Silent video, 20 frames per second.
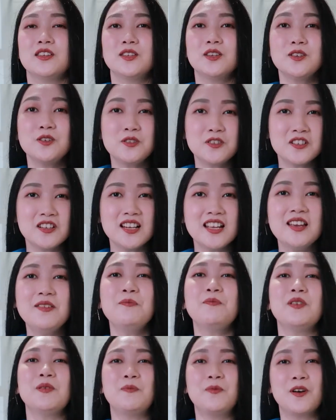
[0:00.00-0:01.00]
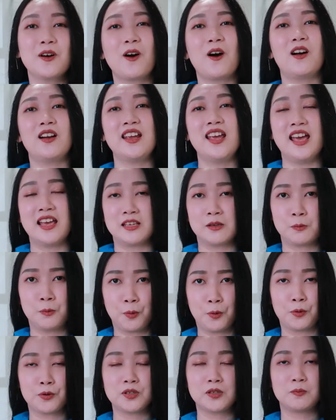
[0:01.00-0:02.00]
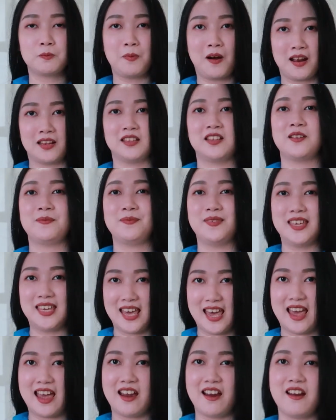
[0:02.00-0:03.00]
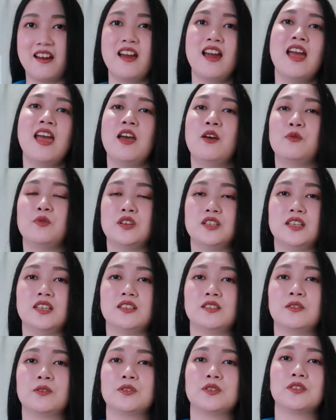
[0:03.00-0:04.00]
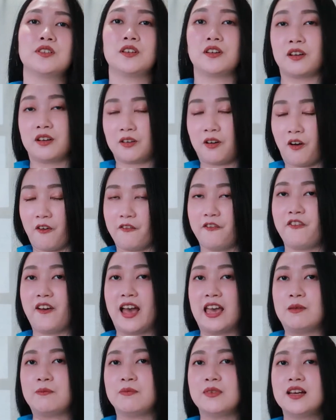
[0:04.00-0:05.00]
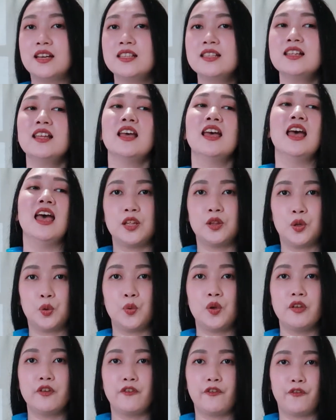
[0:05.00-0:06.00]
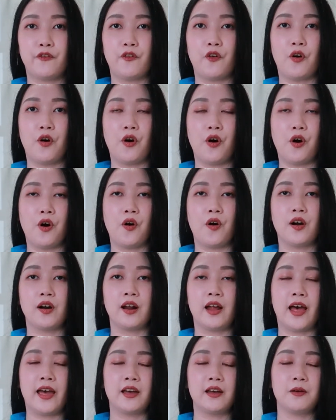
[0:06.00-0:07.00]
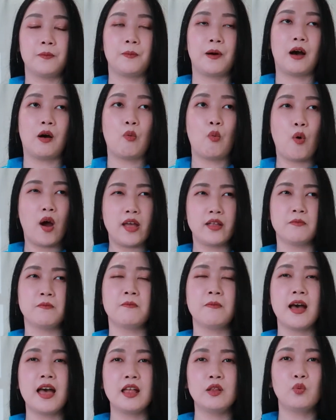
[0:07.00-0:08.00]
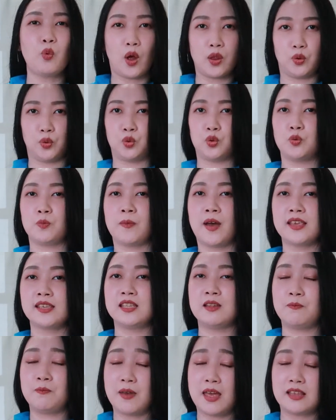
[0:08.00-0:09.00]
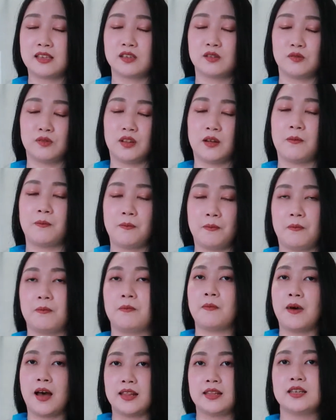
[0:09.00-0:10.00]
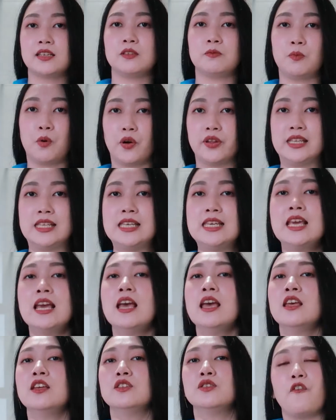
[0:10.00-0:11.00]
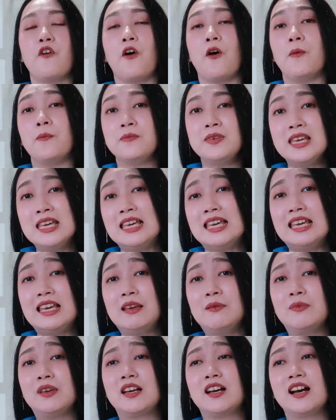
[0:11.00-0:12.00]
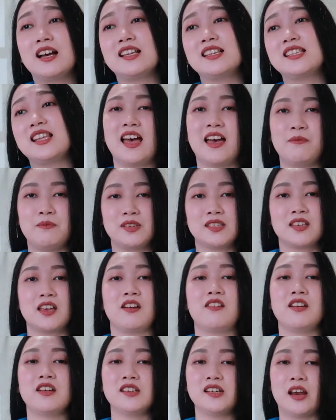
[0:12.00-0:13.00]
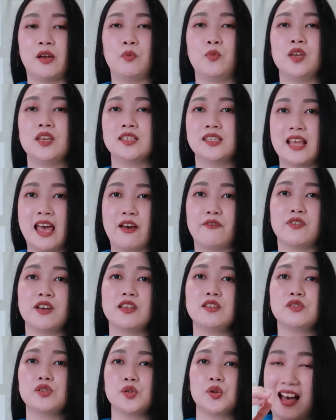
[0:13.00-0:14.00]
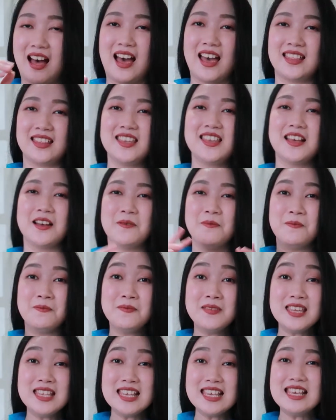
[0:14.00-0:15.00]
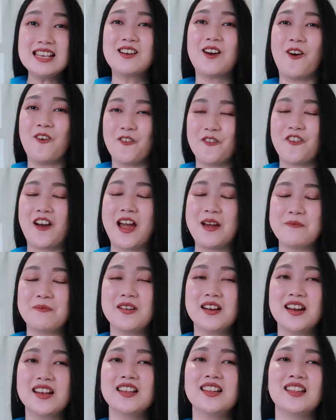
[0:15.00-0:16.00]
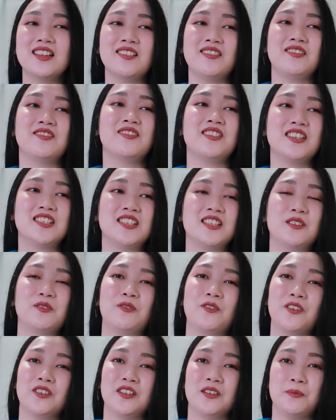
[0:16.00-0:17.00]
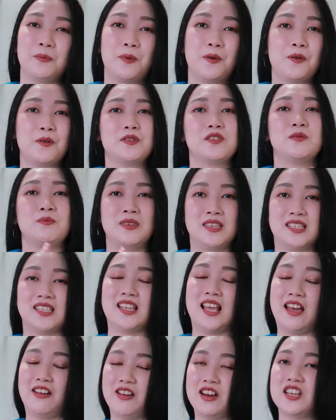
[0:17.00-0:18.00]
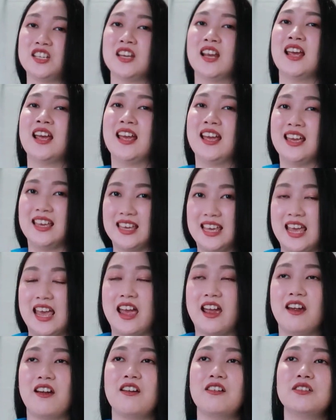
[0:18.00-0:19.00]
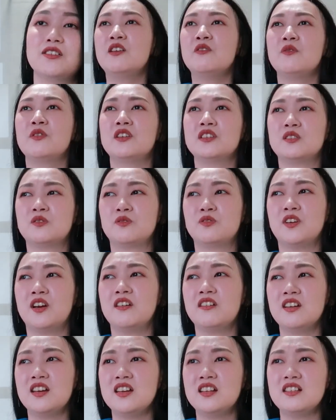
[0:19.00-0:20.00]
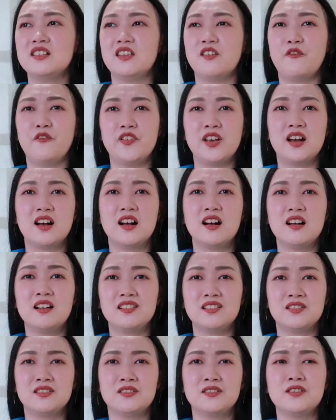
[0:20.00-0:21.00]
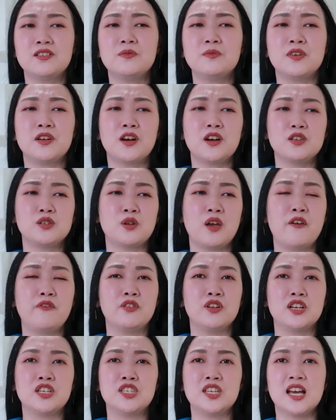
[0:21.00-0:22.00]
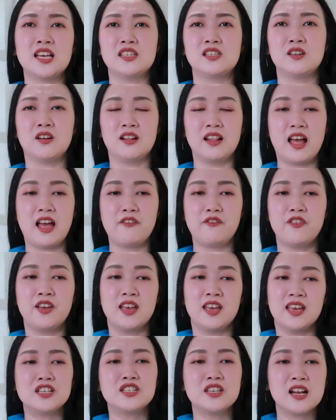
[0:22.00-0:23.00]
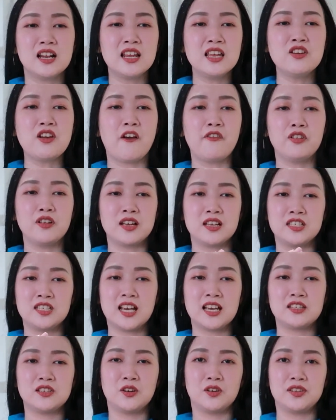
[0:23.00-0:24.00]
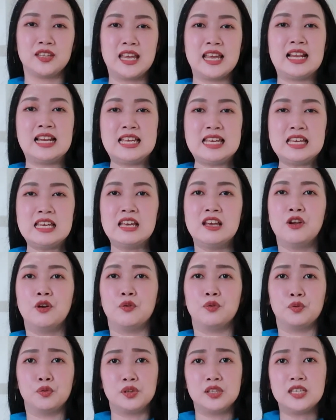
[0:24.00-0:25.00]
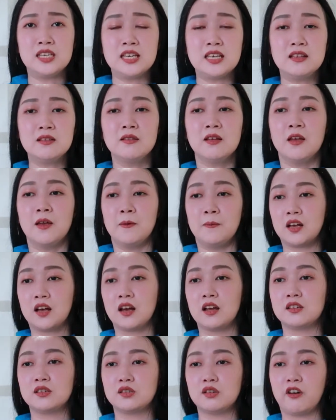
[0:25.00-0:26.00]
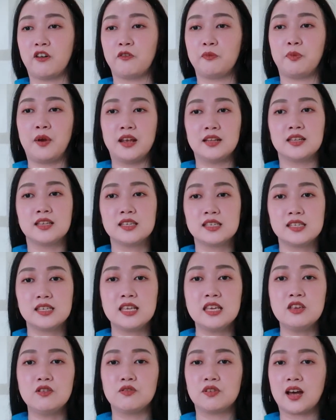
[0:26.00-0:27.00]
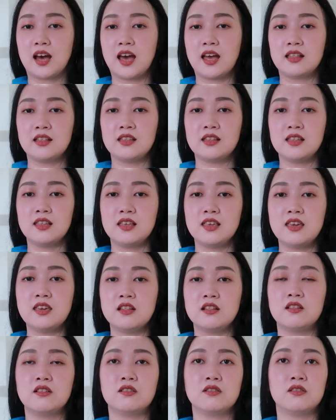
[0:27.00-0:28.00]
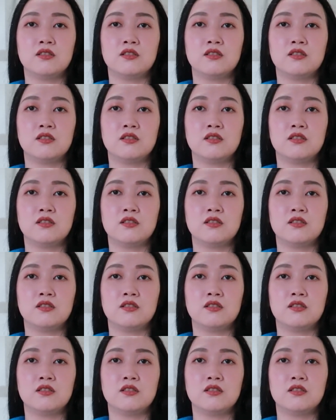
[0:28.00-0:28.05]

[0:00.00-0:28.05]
So usually people call it as postpartum care, which is also the confinement. They do it for like about 1 month, 1 to 2 months, depends to the mother's body. For me, because I miscarried at week 7, I did a mini confinement, which is for the post-miscarriage care. It was very difficult, you know, because you have to adjust your life. Initially, you have to adjust your daily routine. Because of pregnancy, you can't eat